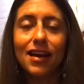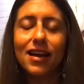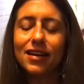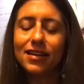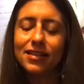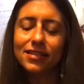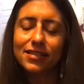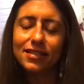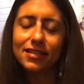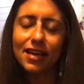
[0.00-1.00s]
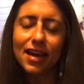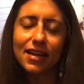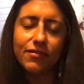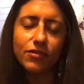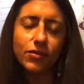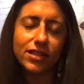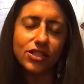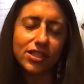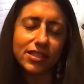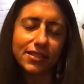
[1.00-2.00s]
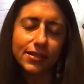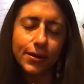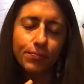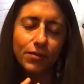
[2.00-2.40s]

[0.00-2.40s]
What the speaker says: And if you can just